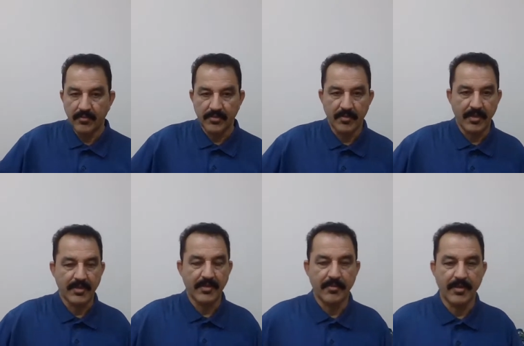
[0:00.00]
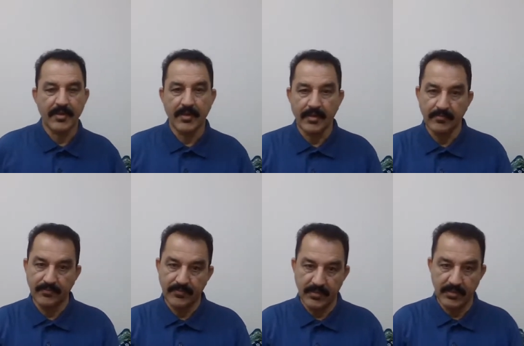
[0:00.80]
Bismillah Rahman
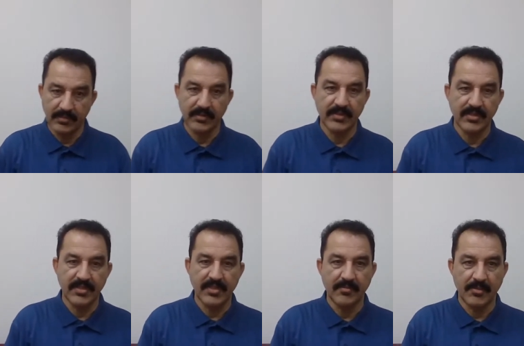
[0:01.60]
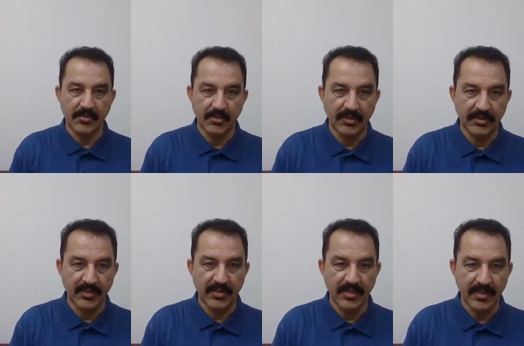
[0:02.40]
Rahim. This is Engineer Masood
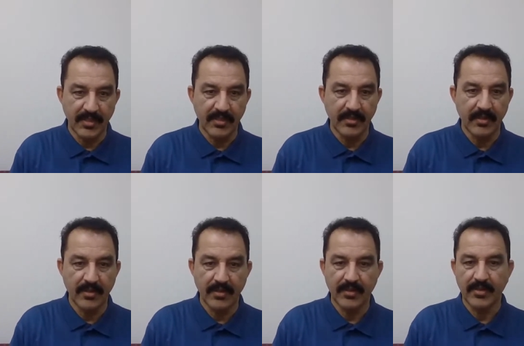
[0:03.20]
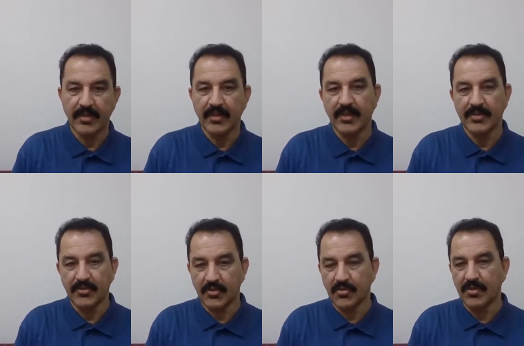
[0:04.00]
Akhtar Kiani, and as
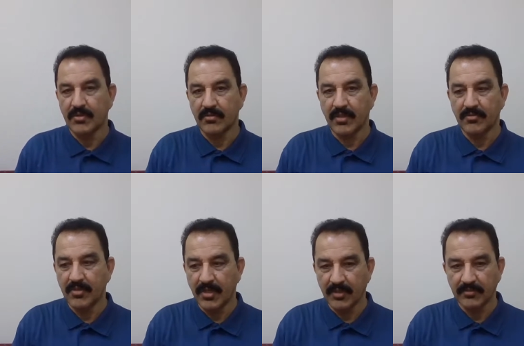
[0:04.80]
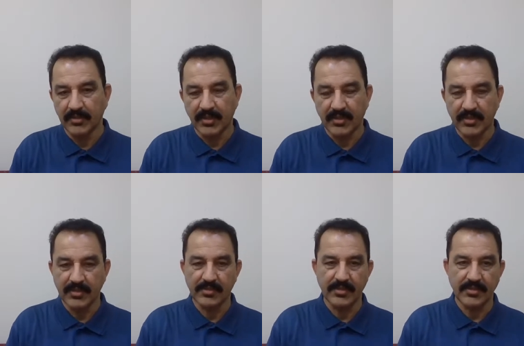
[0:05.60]
usual, today we have the
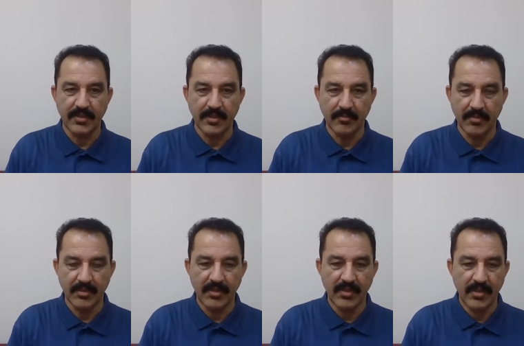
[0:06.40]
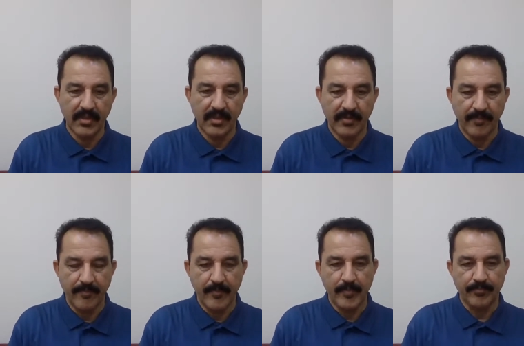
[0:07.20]
technical session number
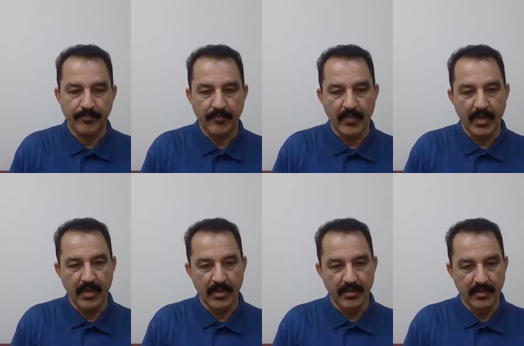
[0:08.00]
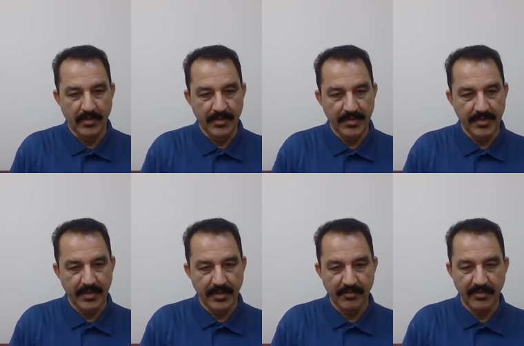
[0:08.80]

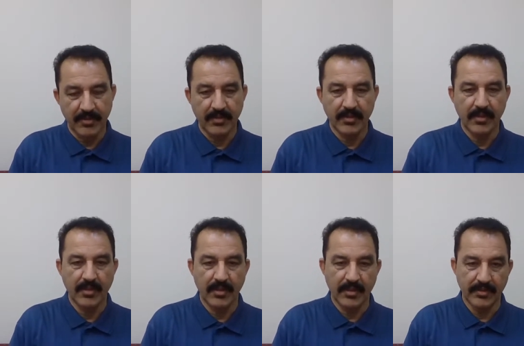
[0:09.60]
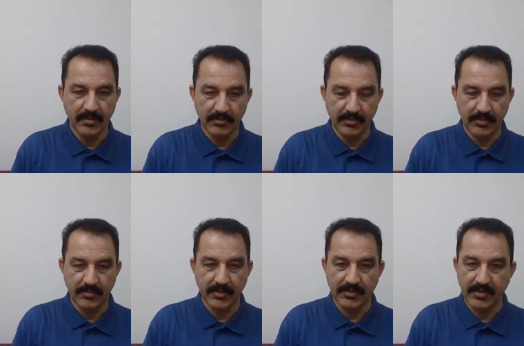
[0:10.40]
111, and our
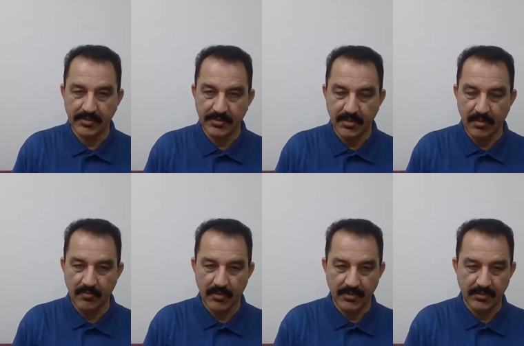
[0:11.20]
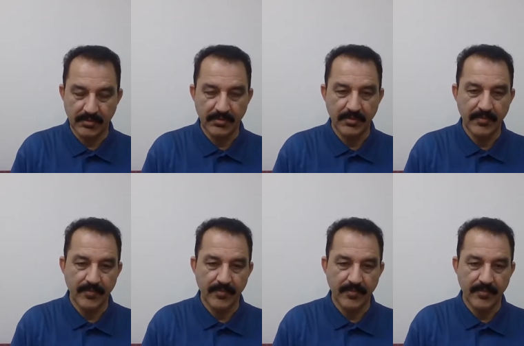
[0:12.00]
subject is stormwater